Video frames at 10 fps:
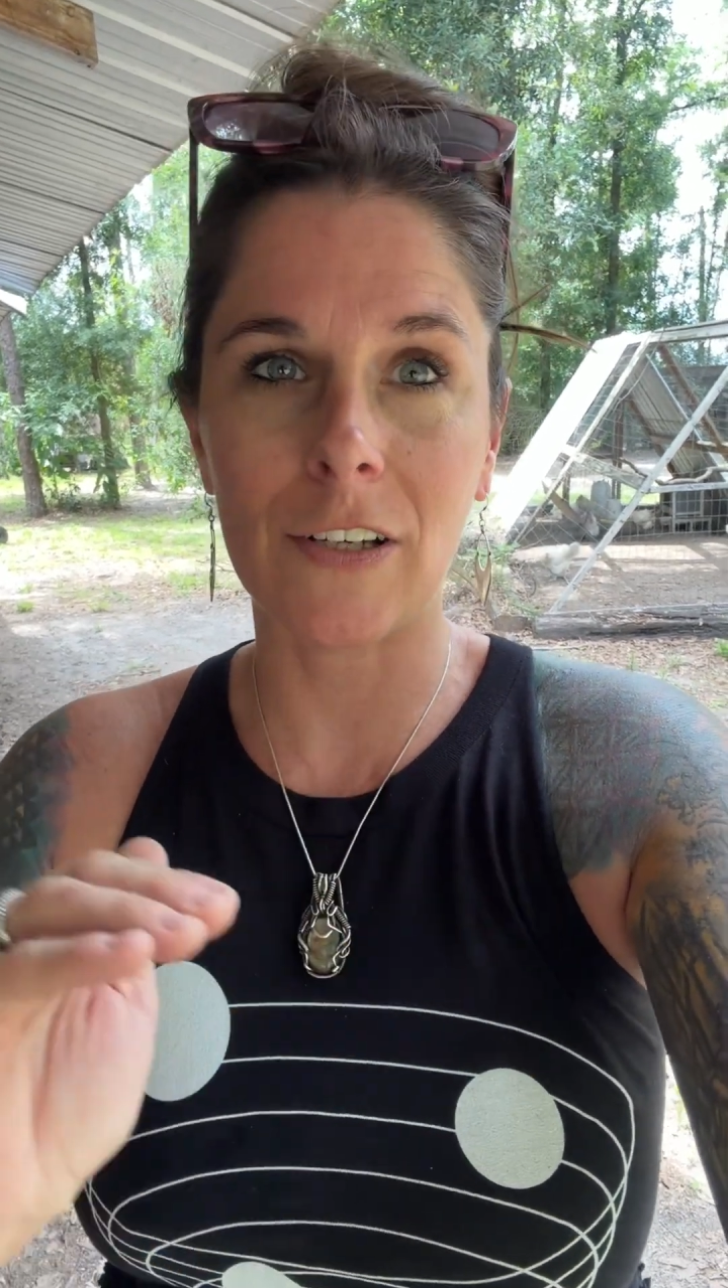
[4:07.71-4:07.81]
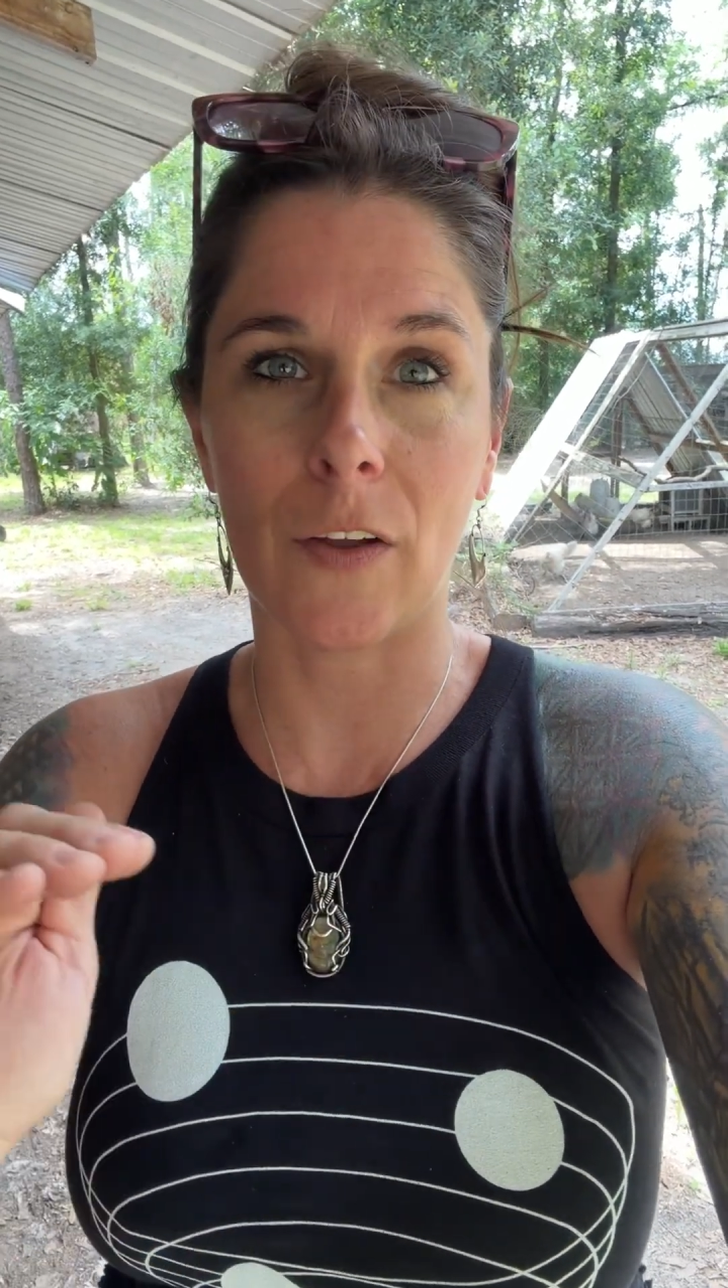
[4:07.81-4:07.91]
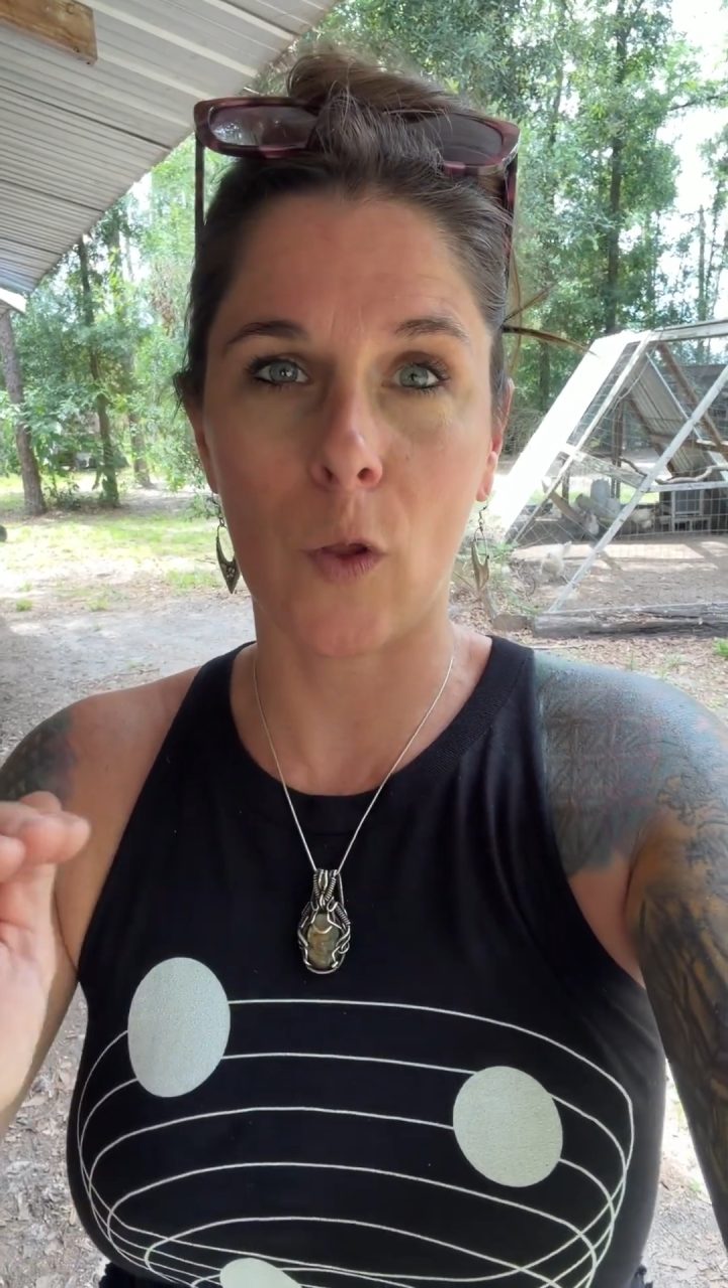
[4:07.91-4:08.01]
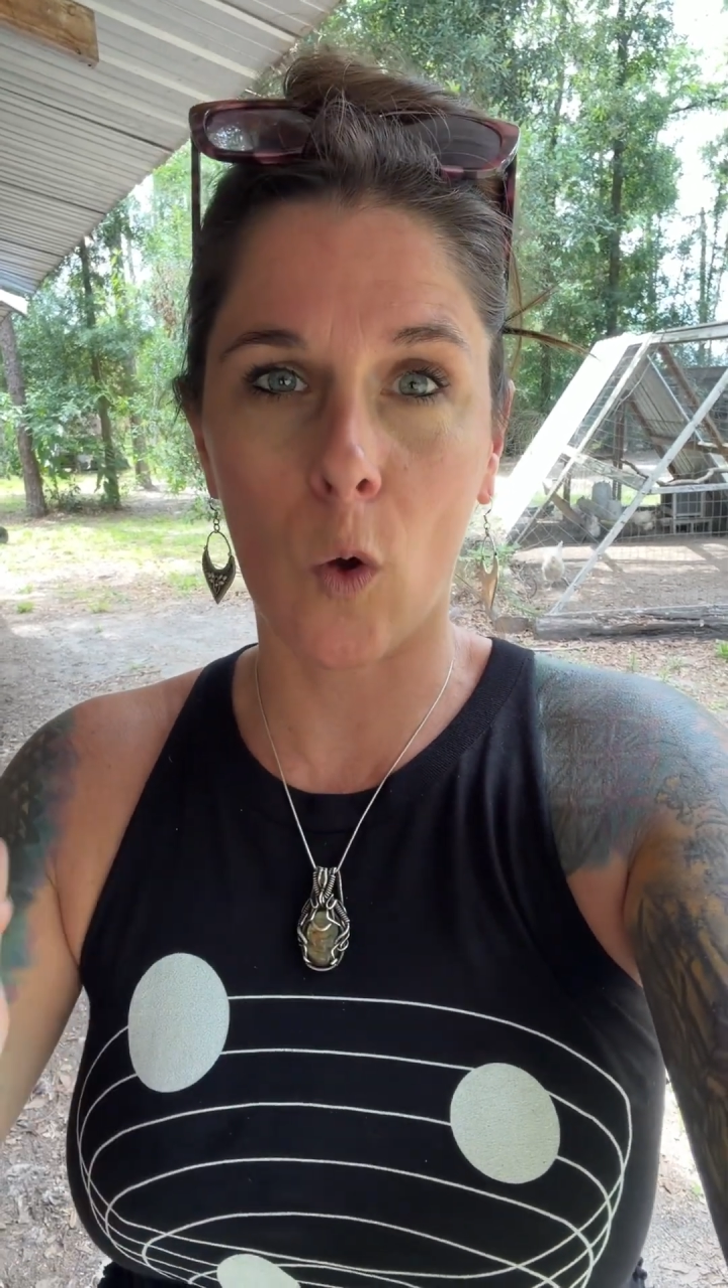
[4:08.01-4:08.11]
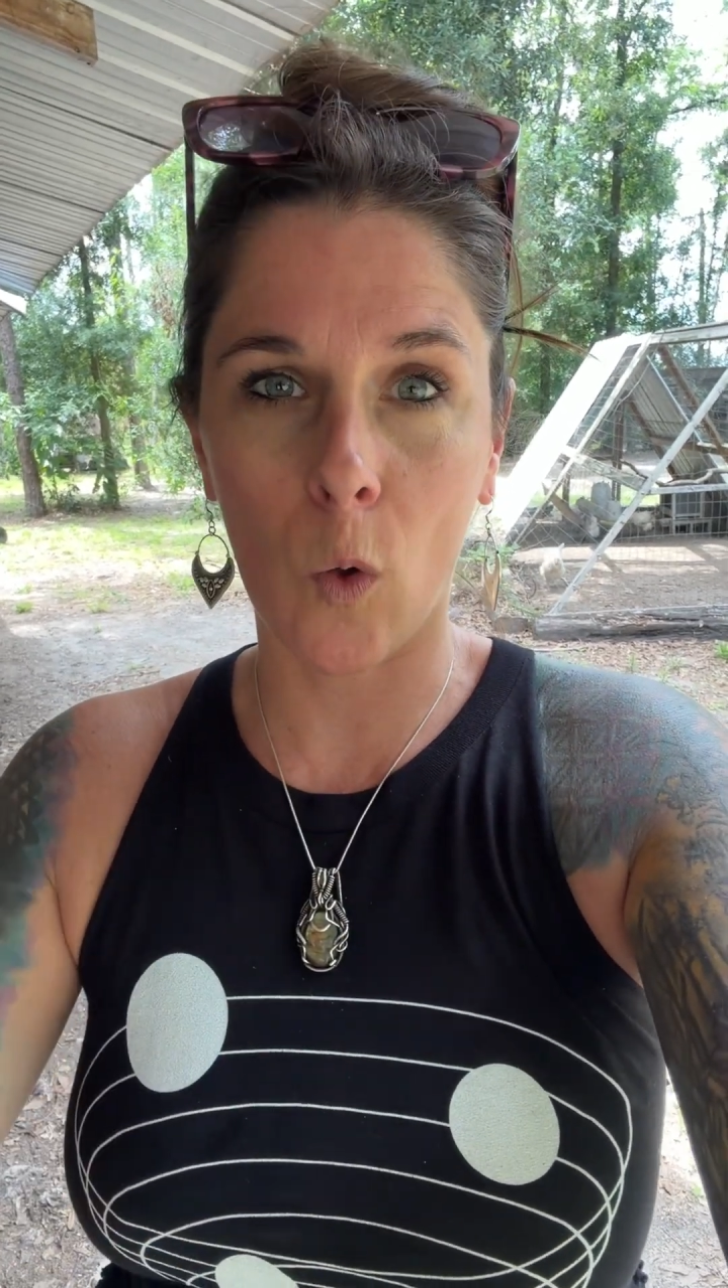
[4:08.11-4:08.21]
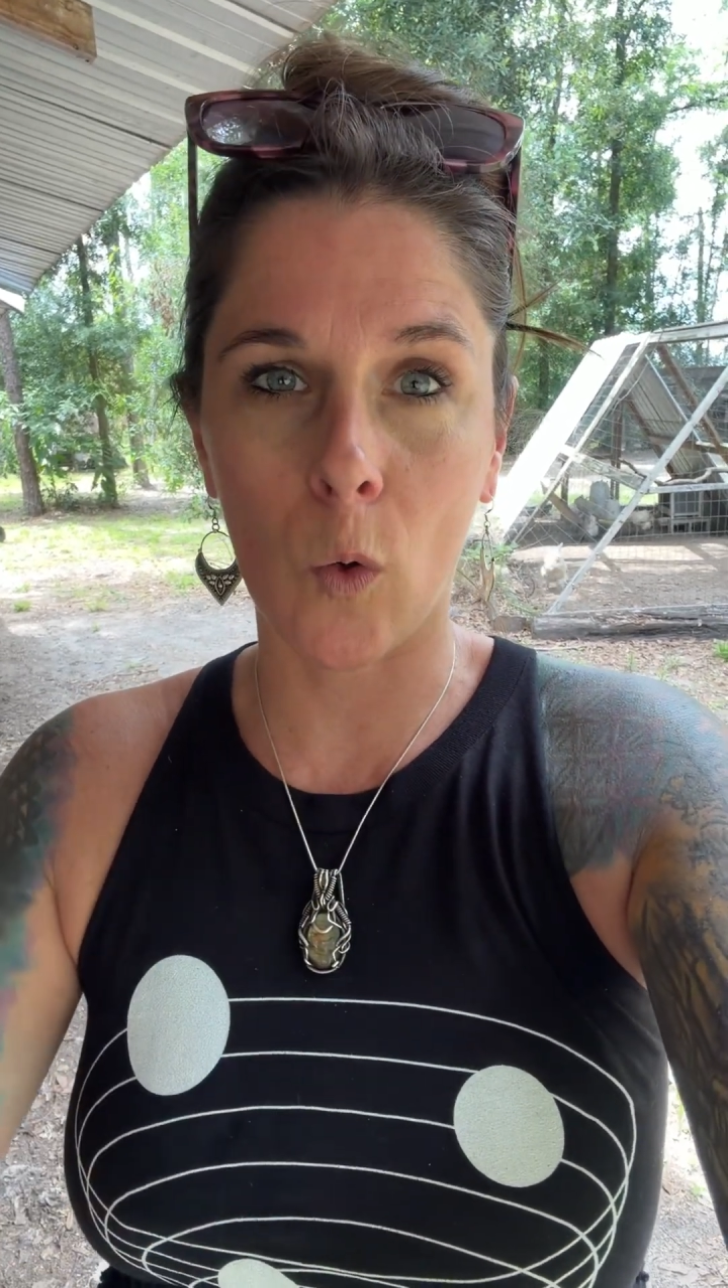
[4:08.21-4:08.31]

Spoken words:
out the whole